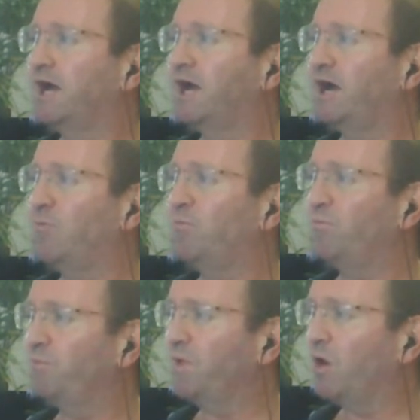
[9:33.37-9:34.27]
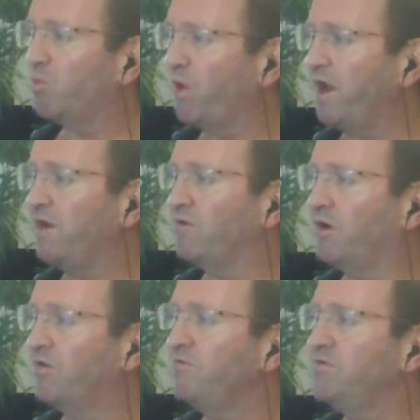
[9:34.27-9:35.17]
aware
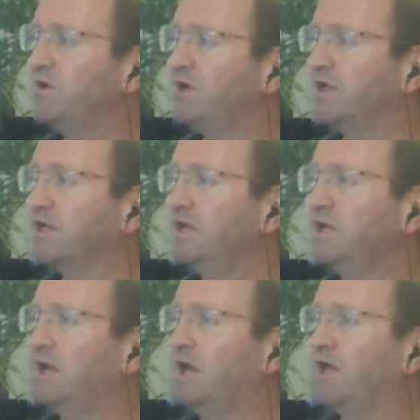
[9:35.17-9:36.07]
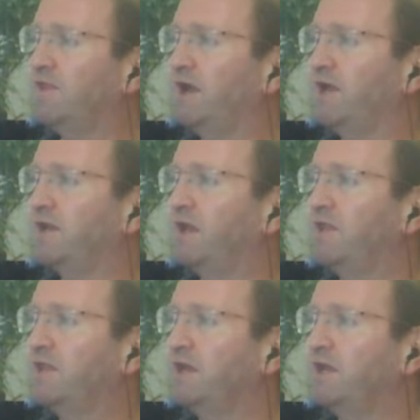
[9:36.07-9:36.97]
of, okay, that
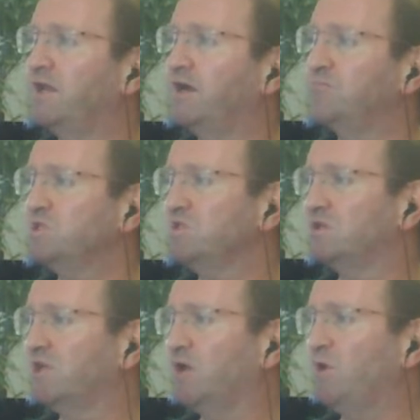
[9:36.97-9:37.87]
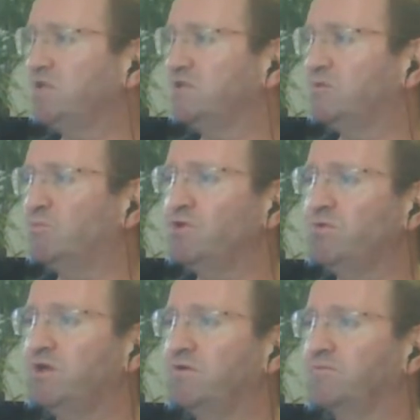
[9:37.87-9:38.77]
I'm just going to go back to the blue
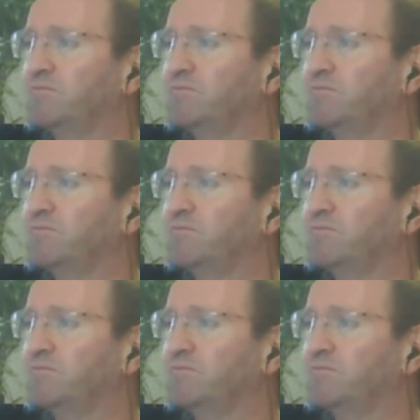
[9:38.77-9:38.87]
one.